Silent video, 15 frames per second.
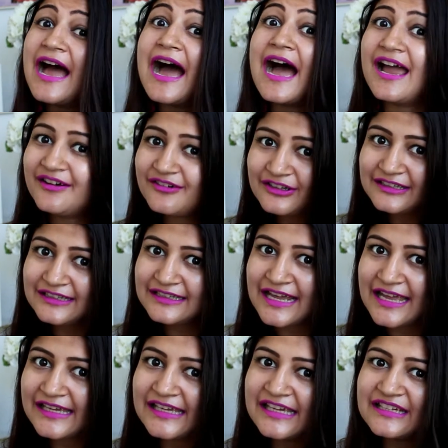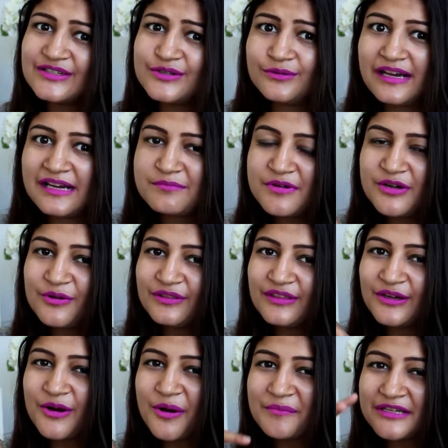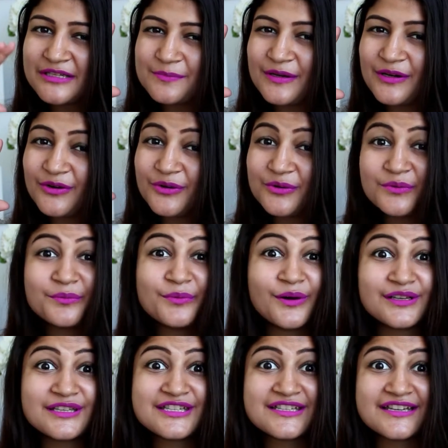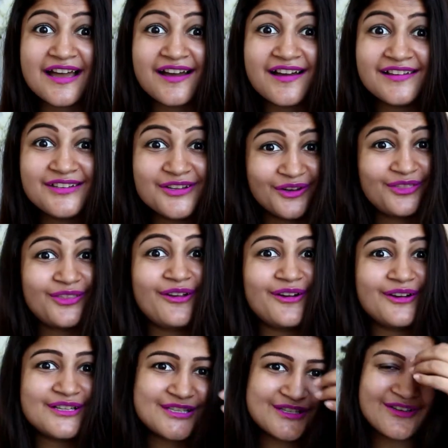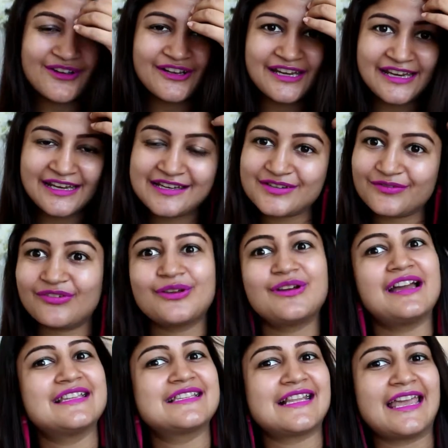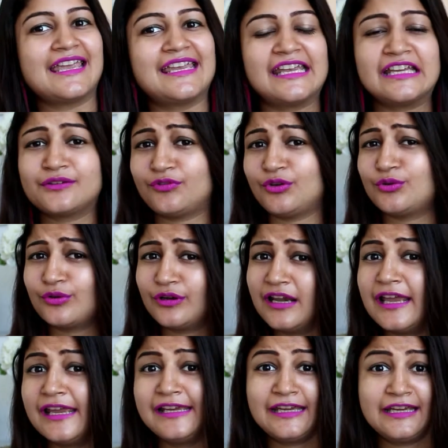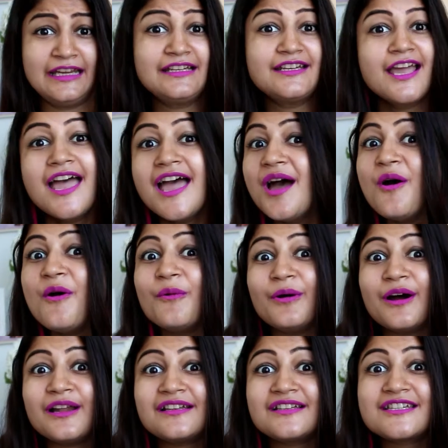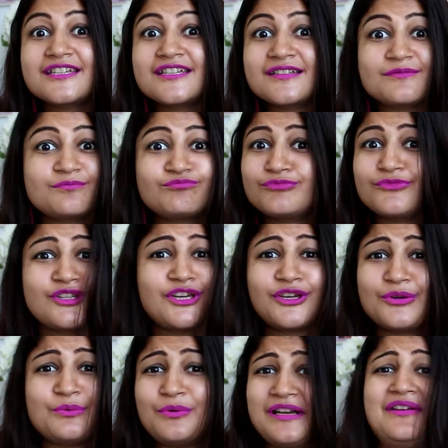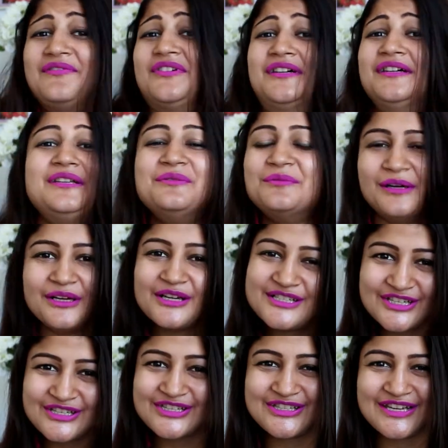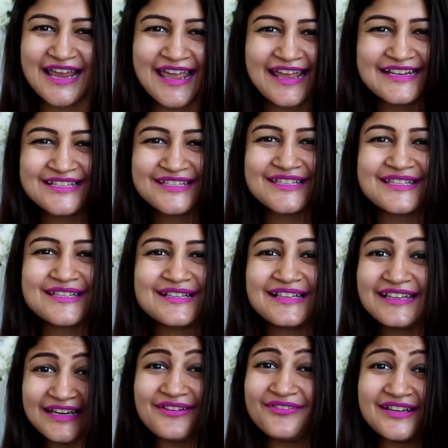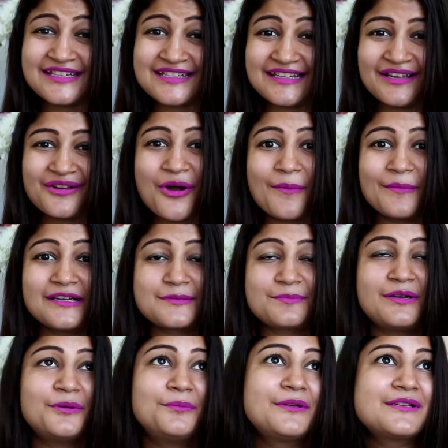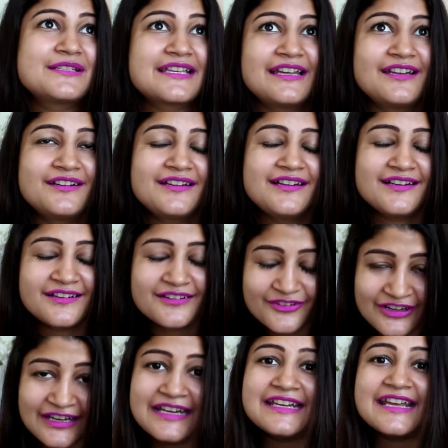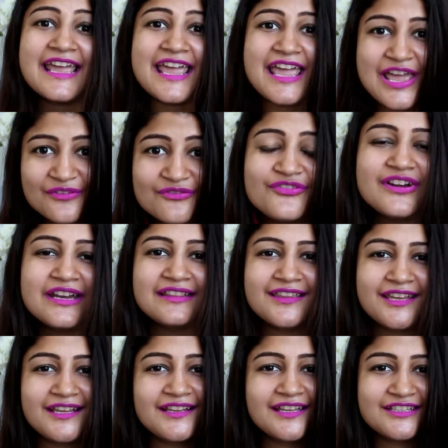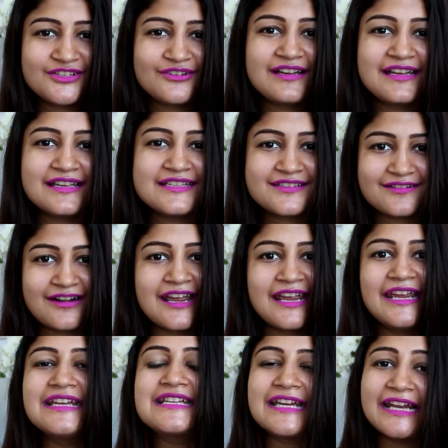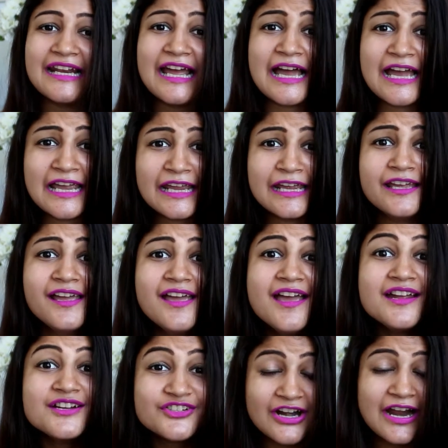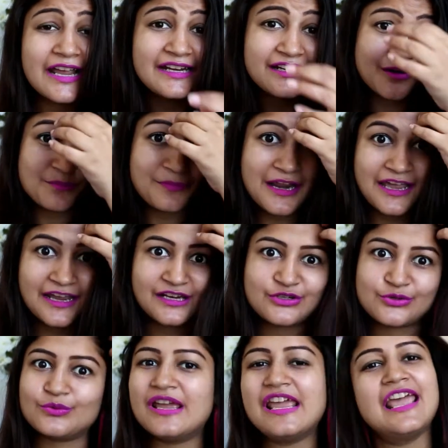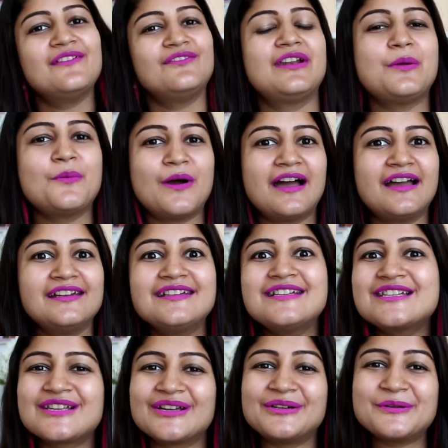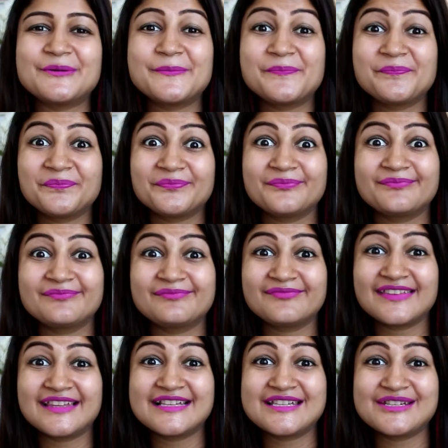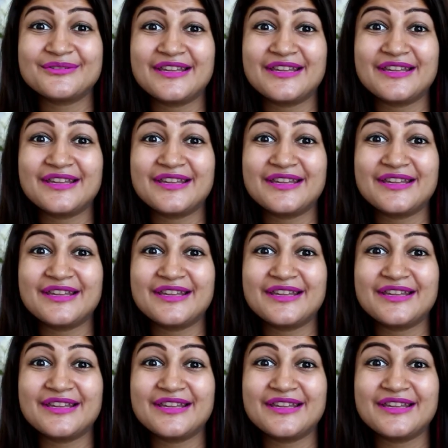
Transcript: I really like it. Do let me know in the comments below what are your thoughts on it, if you guys like it, if you don't like it, what, you know, whatever you want to just share, just leave it in the comments below, because I read everything that you guys write and I try and reply to everyone. So do